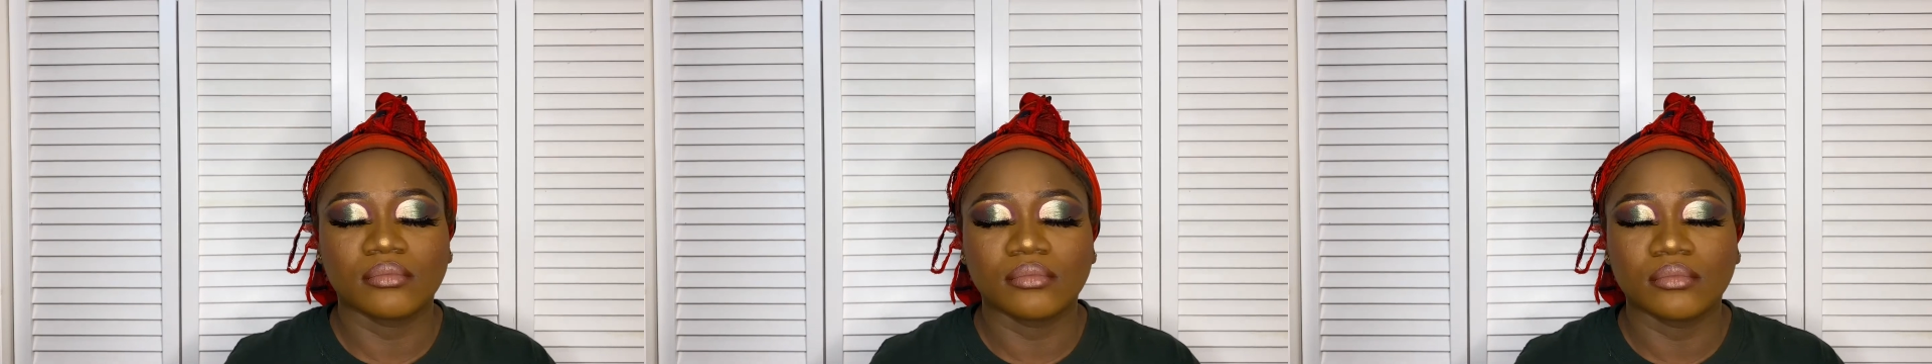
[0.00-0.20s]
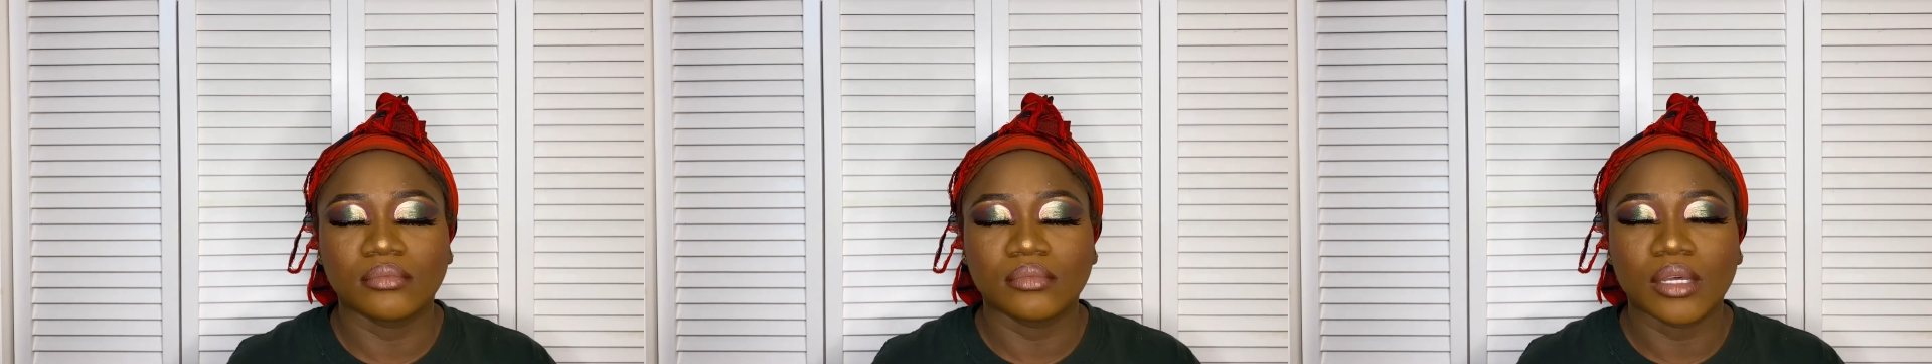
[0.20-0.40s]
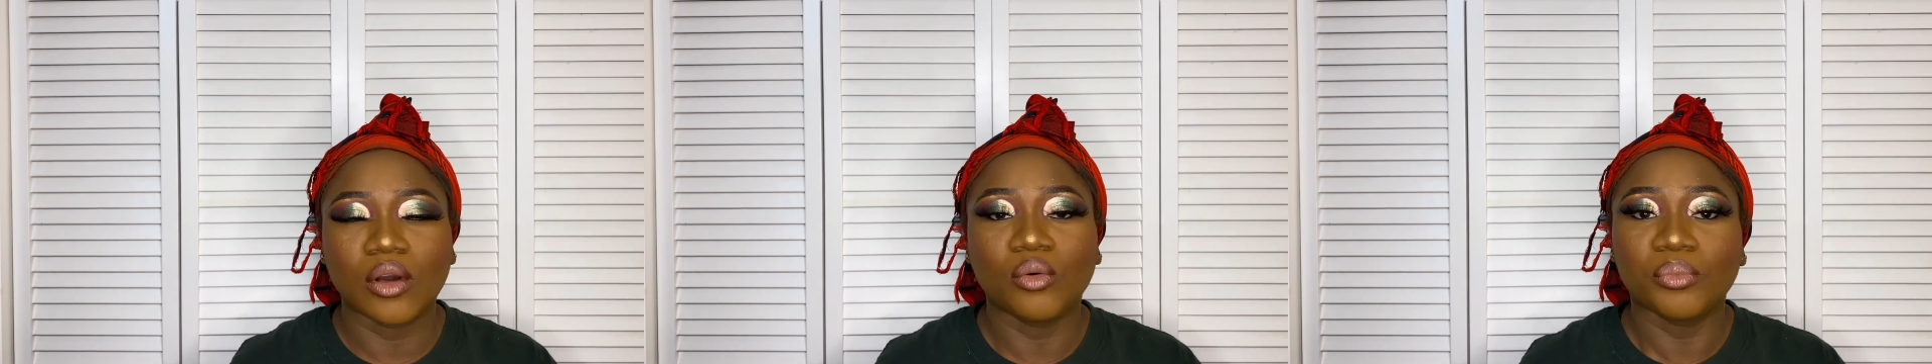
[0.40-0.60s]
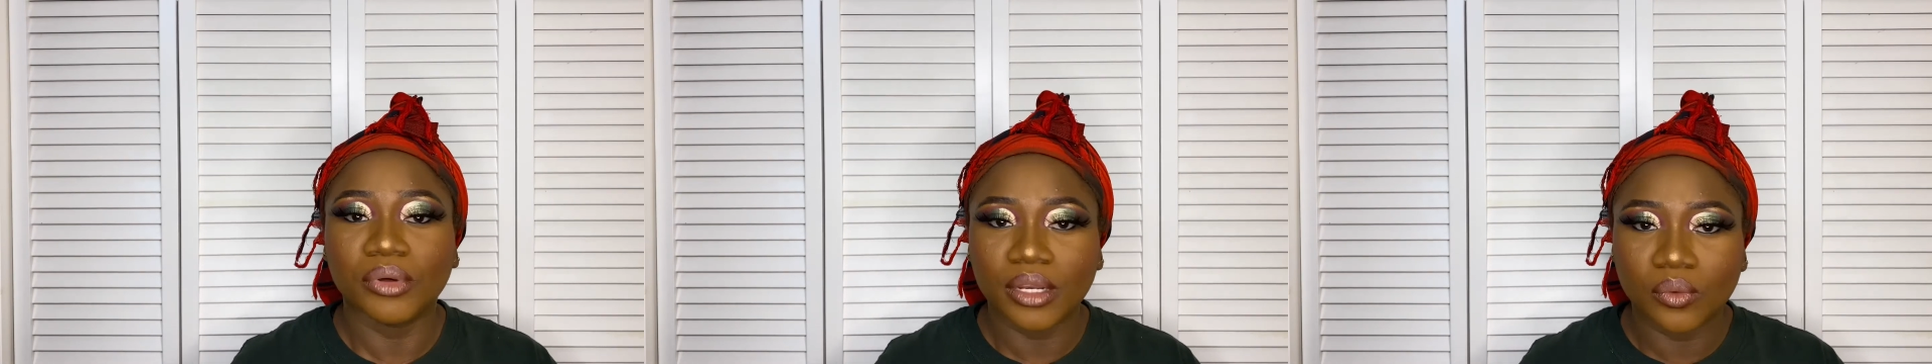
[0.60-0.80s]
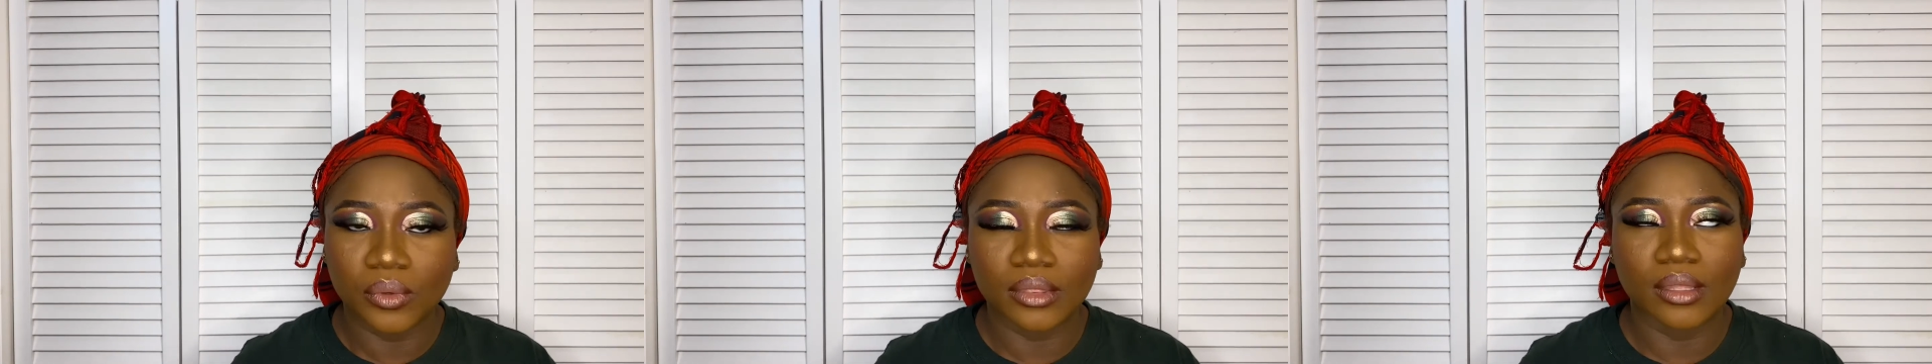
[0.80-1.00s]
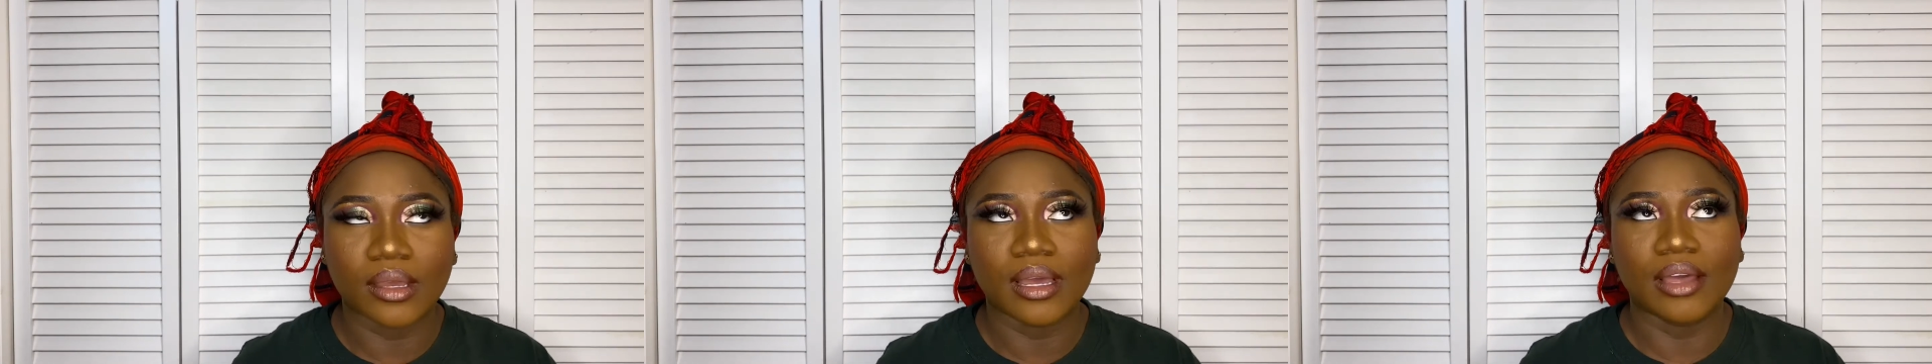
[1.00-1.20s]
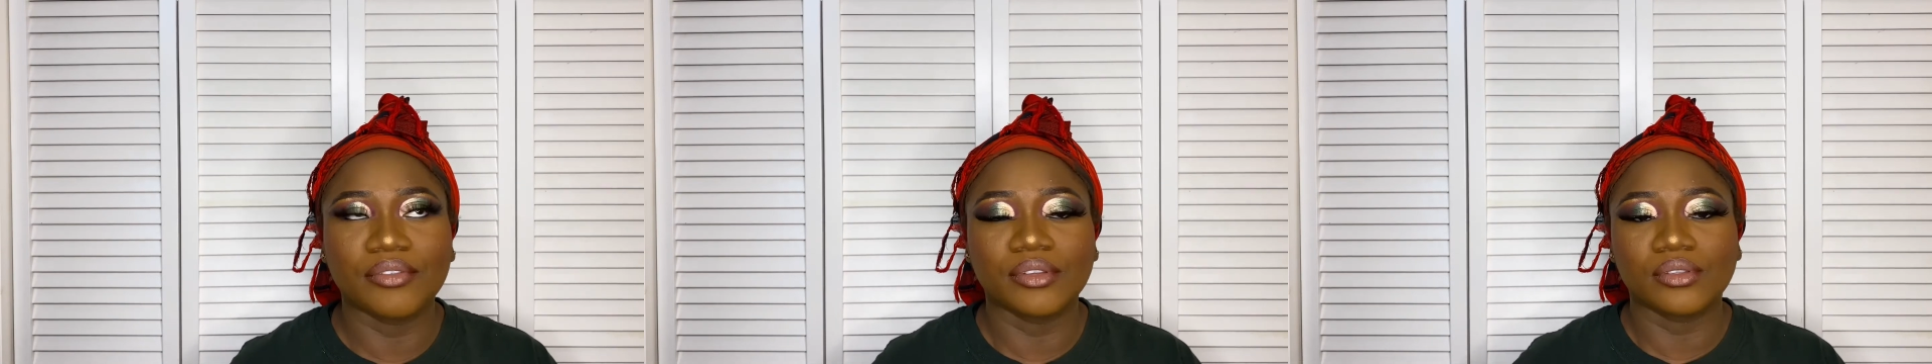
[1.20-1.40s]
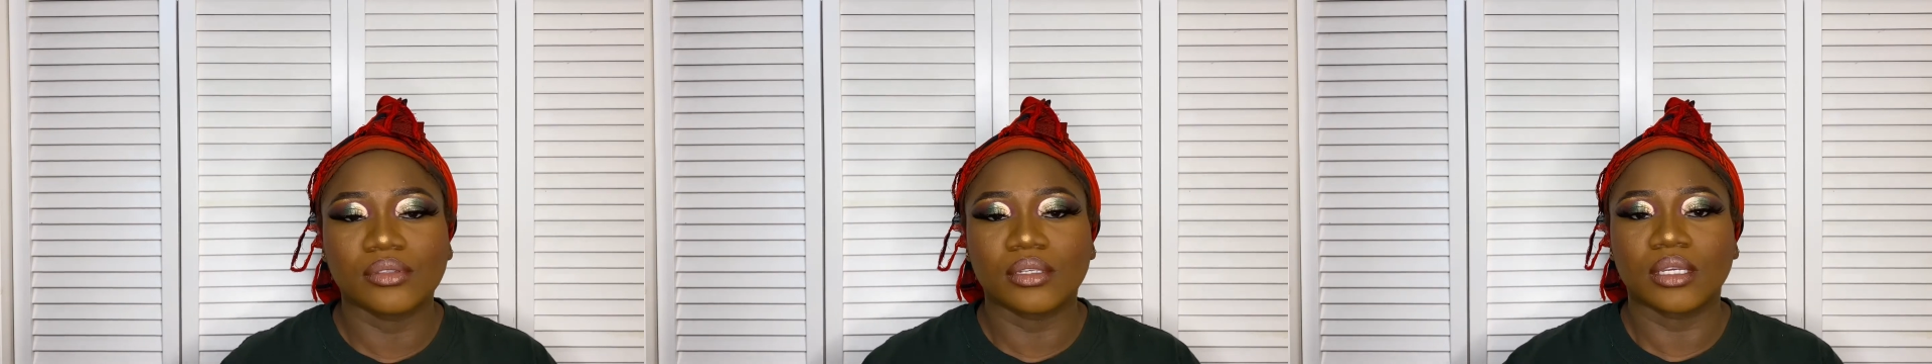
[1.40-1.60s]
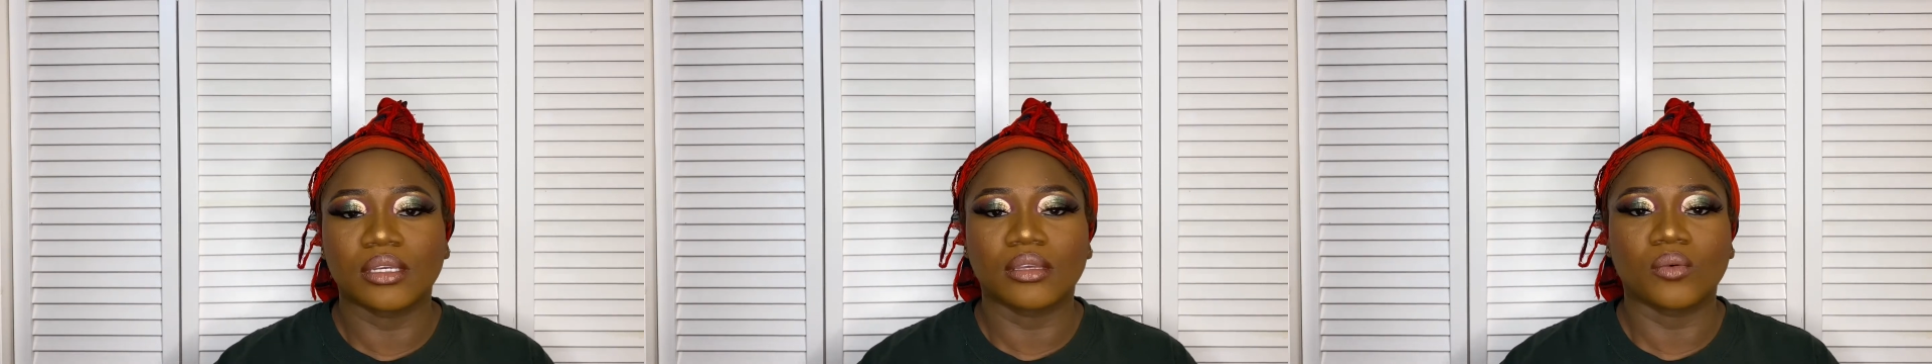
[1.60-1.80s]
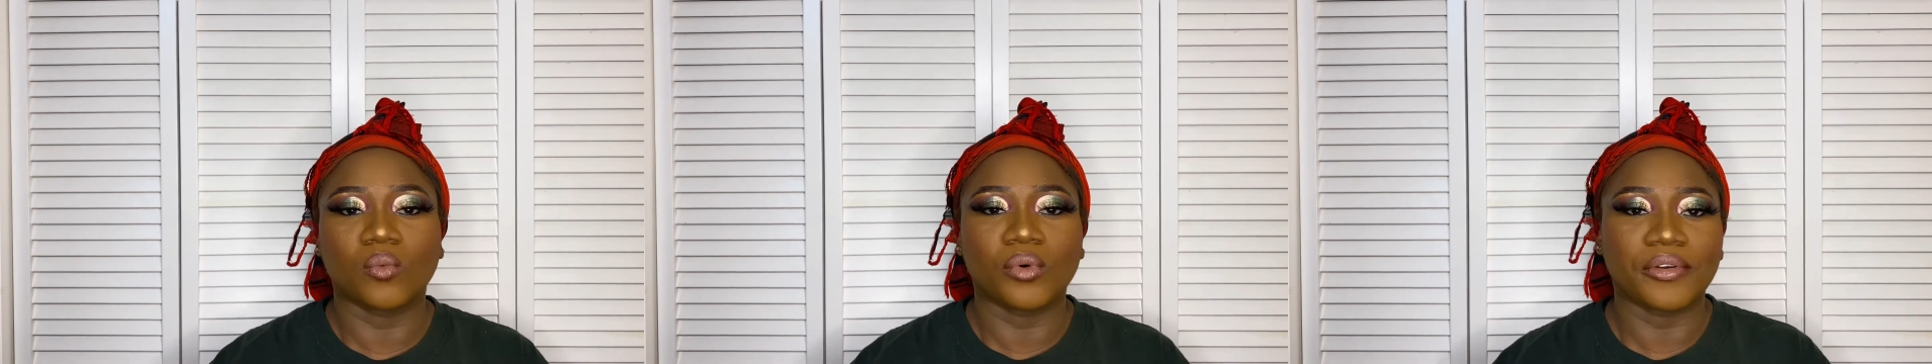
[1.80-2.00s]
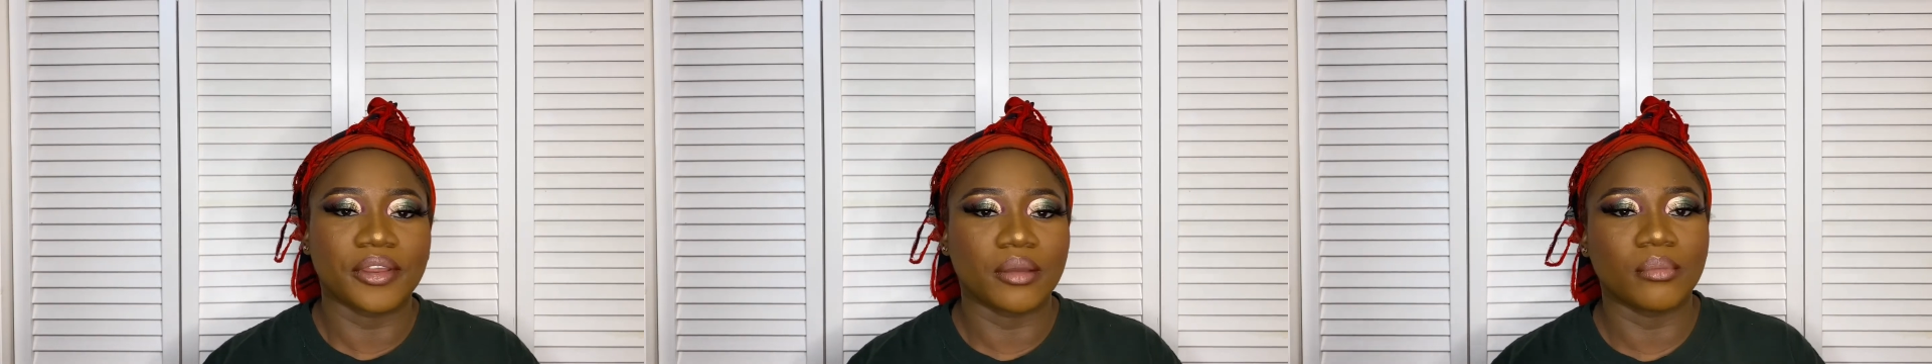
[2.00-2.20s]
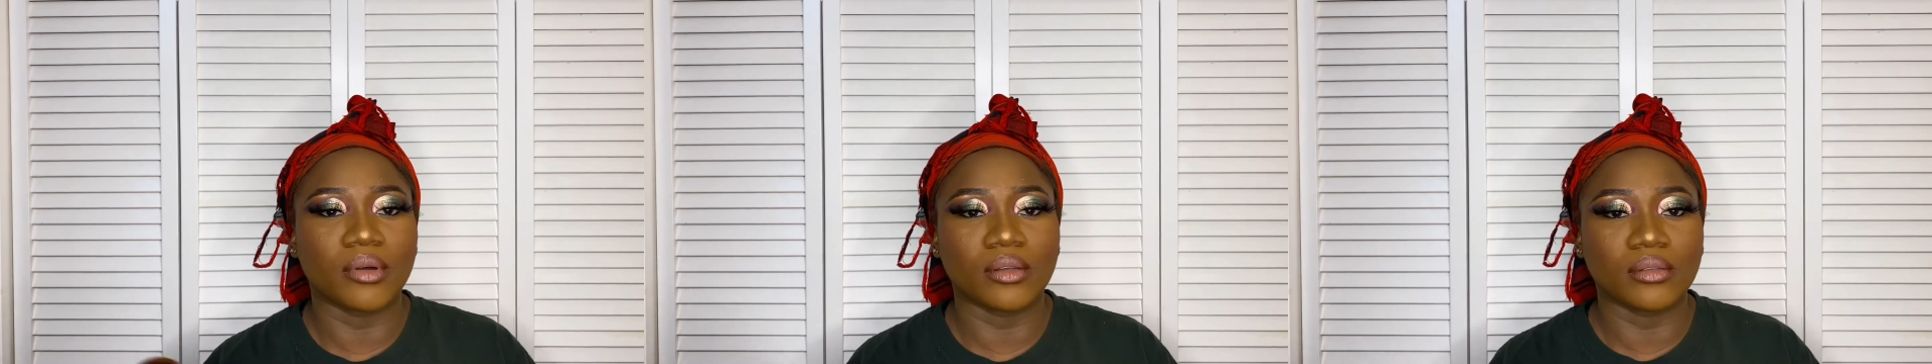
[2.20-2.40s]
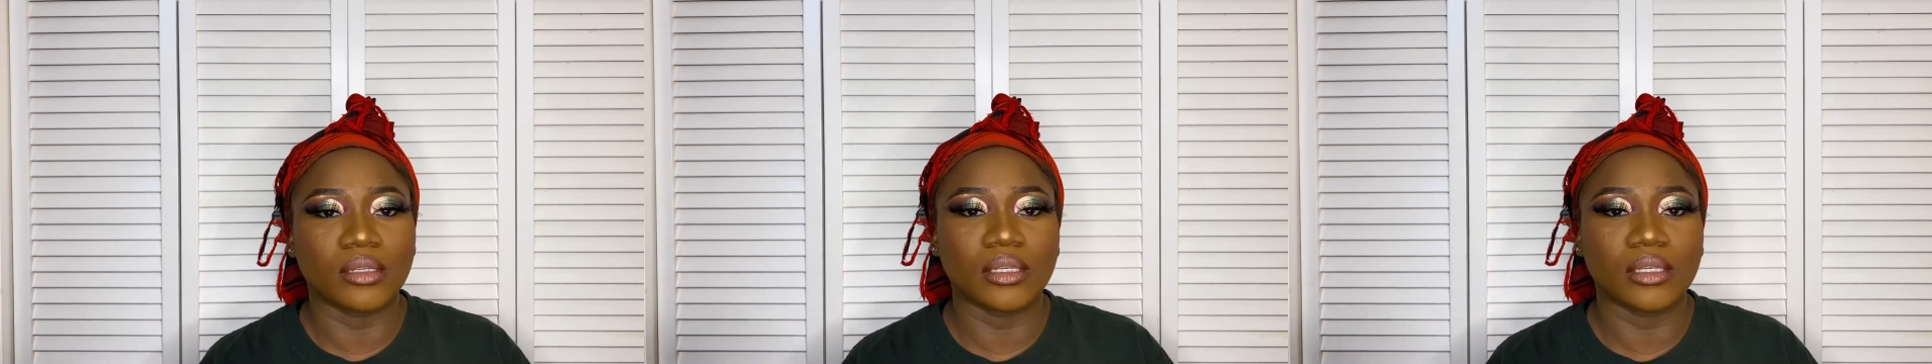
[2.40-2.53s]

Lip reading: I'll put it without having to like worry about like